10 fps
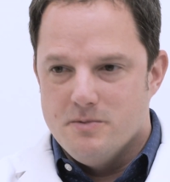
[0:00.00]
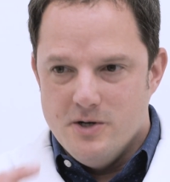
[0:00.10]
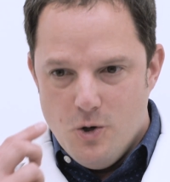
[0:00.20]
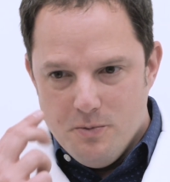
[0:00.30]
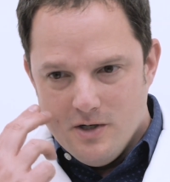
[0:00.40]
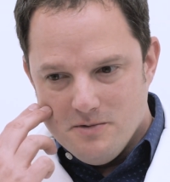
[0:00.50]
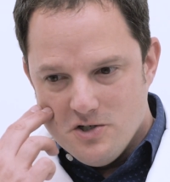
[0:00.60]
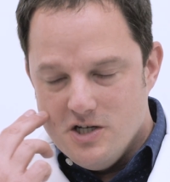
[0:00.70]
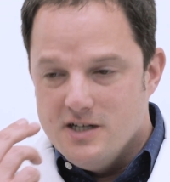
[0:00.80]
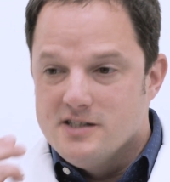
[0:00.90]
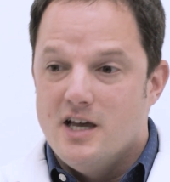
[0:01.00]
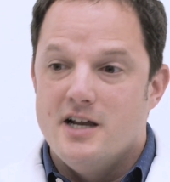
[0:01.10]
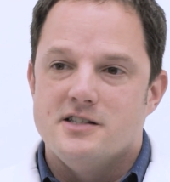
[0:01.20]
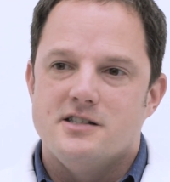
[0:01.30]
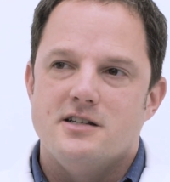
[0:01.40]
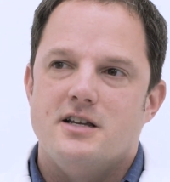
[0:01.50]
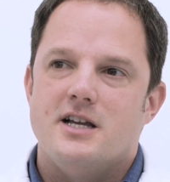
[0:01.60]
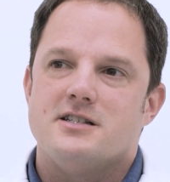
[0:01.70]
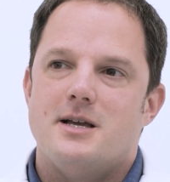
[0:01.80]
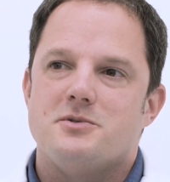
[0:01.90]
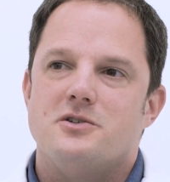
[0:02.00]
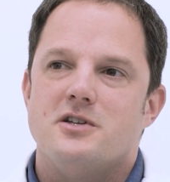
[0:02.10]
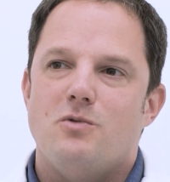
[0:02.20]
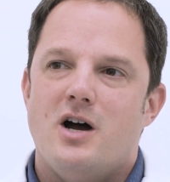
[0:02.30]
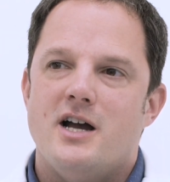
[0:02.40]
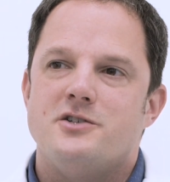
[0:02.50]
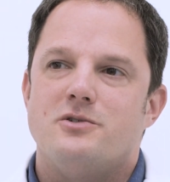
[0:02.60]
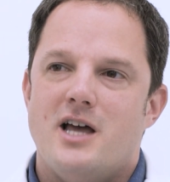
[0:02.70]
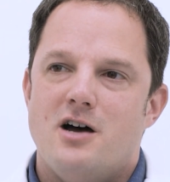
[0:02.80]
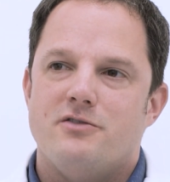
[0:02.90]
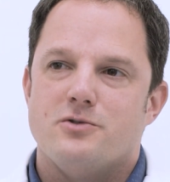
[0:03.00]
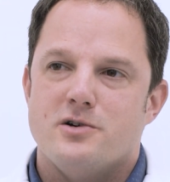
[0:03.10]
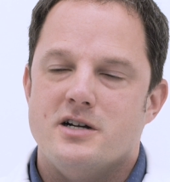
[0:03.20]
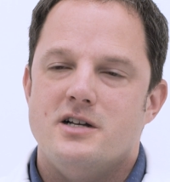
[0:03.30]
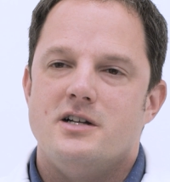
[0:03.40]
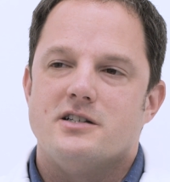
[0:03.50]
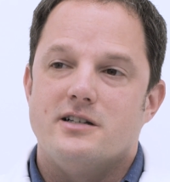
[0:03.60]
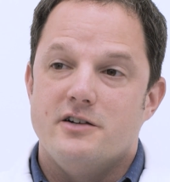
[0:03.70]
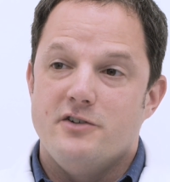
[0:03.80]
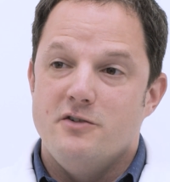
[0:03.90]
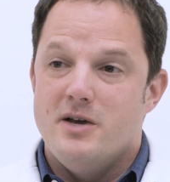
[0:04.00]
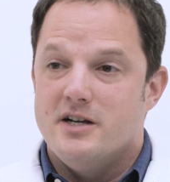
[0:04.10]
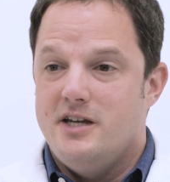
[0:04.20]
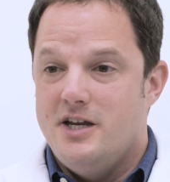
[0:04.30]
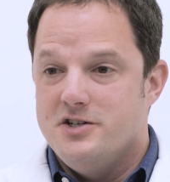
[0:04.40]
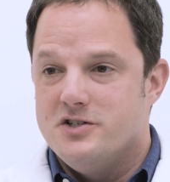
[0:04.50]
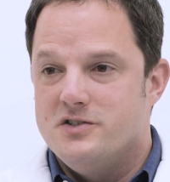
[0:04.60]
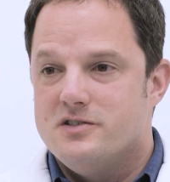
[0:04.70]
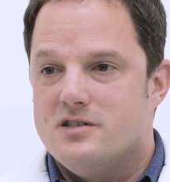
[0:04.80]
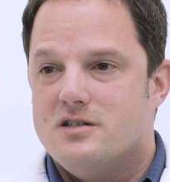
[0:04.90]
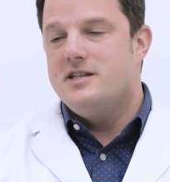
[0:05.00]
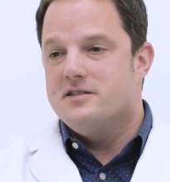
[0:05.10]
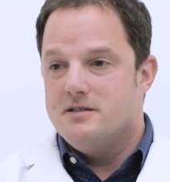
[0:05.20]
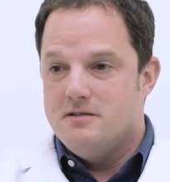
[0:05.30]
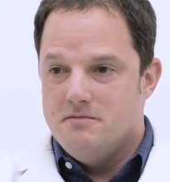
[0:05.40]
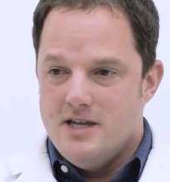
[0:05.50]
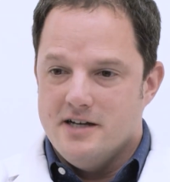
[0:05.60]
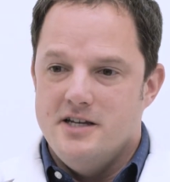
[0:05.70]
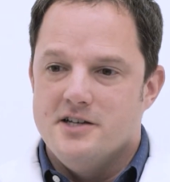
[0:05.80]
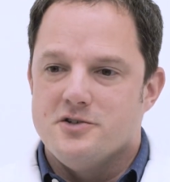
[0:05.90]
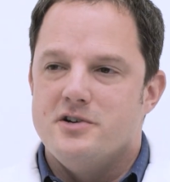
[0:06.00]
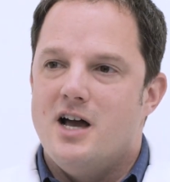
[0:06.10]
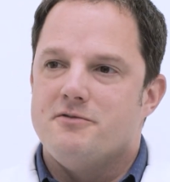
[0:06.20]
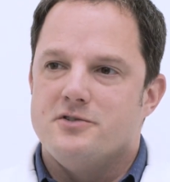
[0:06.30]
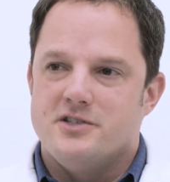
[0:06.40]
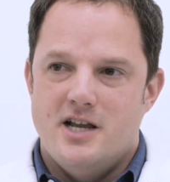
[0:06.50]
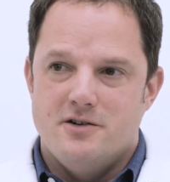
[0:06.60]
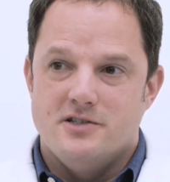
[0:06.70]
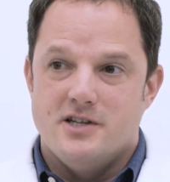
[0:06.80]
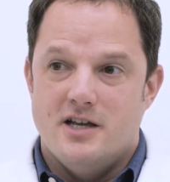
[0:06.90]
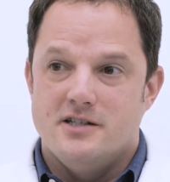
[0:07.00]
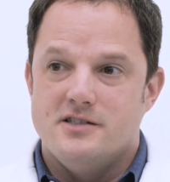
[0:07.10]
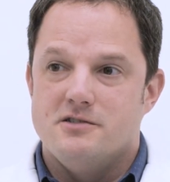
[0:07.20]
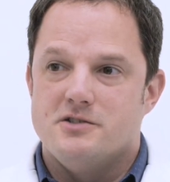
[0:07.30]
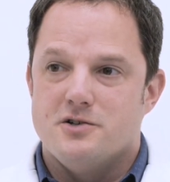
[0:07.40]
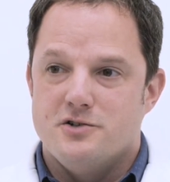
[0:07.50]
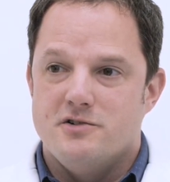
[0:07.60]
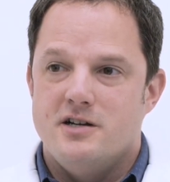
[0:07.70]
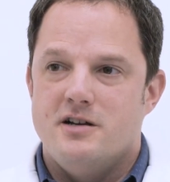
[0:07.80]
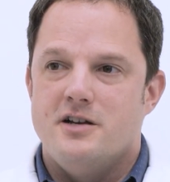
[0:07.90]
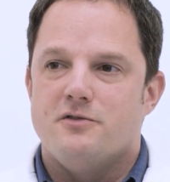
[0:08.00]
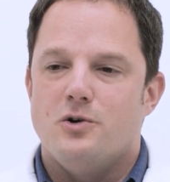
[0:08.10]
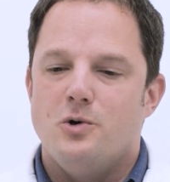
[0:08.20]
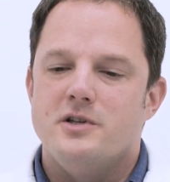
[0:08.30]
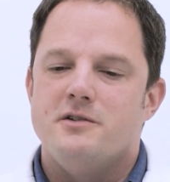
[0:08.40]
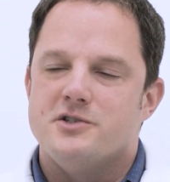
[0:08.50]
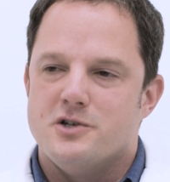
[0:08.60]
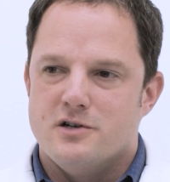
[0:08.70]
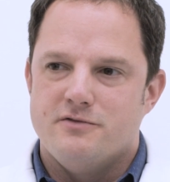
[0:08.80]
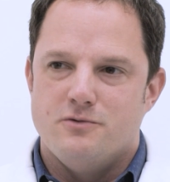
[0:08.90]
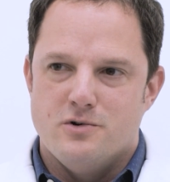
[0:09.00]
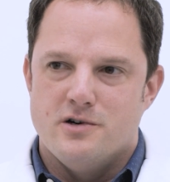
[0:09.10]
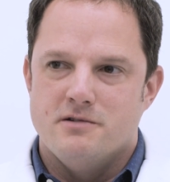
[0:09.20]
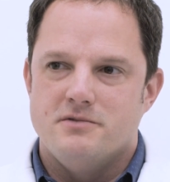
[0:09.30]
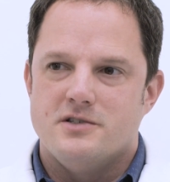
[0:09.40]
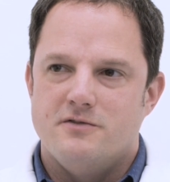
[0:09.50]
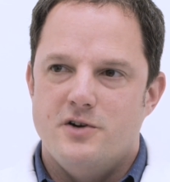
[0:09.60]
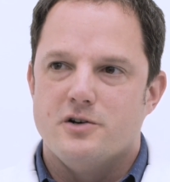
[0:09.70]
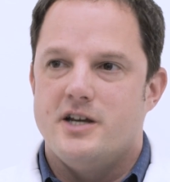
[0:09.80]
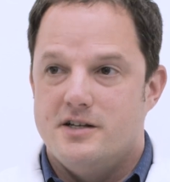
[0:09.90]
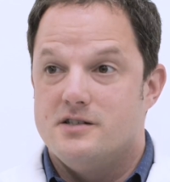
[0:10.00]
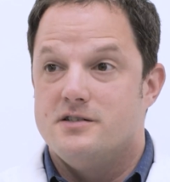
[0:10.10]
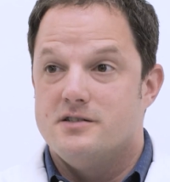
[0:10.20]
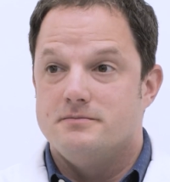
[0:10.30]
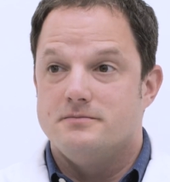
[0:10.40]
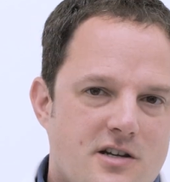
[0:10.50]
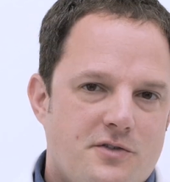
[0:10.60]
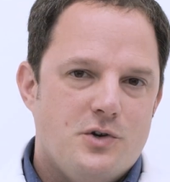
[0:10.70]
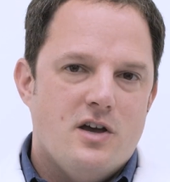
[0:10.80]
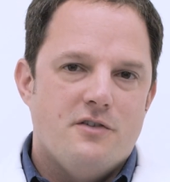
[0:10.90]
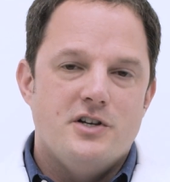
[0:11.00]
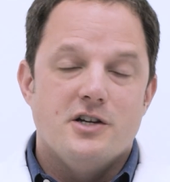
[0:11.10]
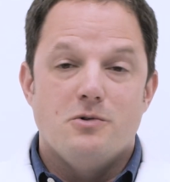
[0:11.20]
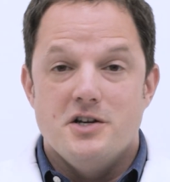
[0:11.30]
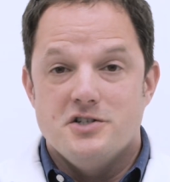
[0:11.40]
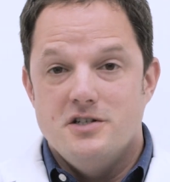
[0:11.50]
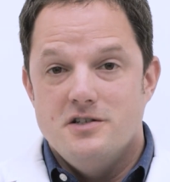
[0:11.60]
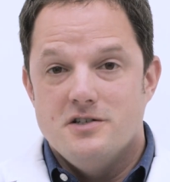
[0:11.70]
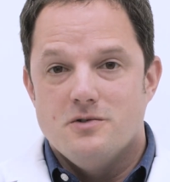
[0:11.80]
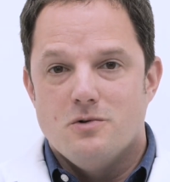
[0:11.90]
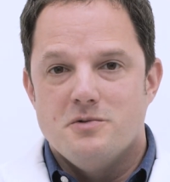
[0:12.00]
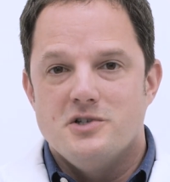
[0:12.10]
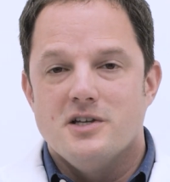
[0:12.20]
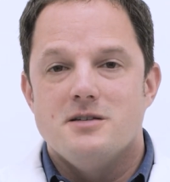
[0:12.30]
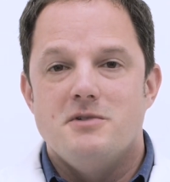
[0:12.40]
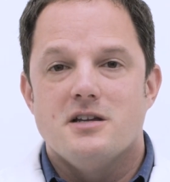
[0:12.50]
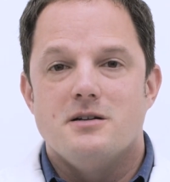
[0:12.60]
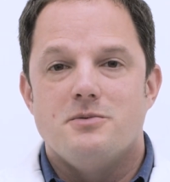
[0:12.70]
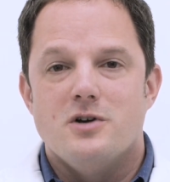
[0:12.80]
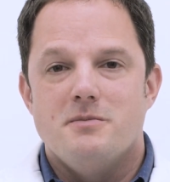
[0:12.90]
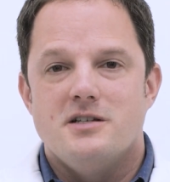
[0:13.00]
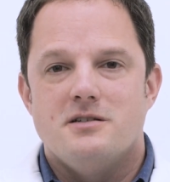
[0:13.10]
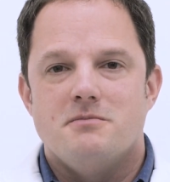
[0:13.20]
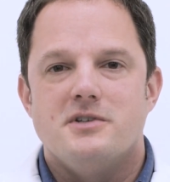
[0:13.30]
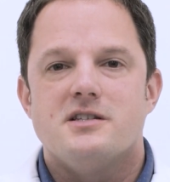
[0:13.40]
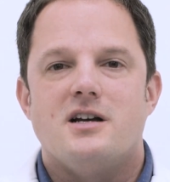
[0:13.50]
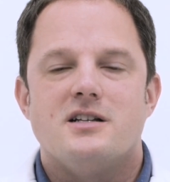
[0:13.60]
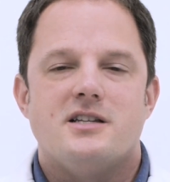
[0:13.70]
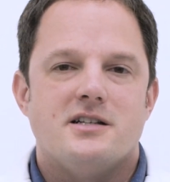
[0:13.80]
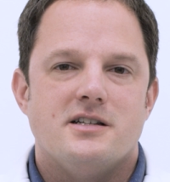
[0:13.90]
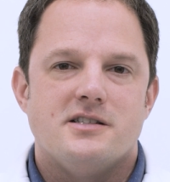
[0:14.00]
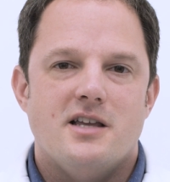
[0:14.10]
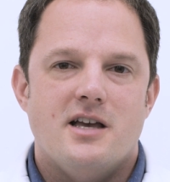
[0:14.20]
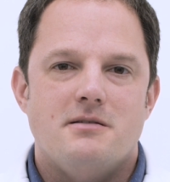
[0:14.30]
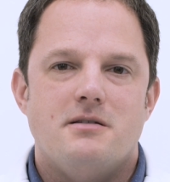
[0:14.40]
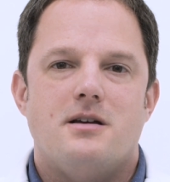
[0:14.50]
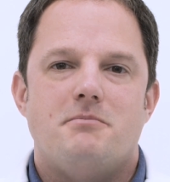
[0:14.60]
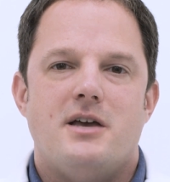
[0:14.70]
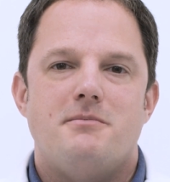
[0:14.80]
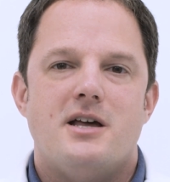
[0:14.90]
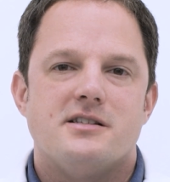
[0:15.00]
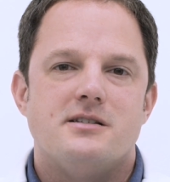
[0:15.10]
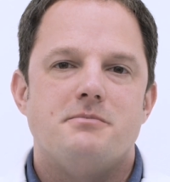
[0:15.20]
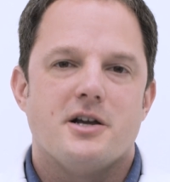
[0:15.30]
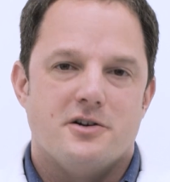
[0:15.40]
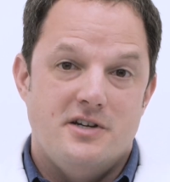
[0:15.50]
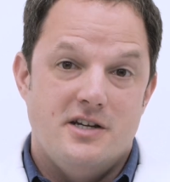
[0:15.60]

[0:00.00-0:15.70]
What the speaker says: where we open up the cheek sinus exceptionally wide to allow for delivery of medications. These techniques are not for standard sinus surgery and are only reserved for severe cases. If you have any questions or would you like to make an appointment, please contact us at Penn Medicine Becker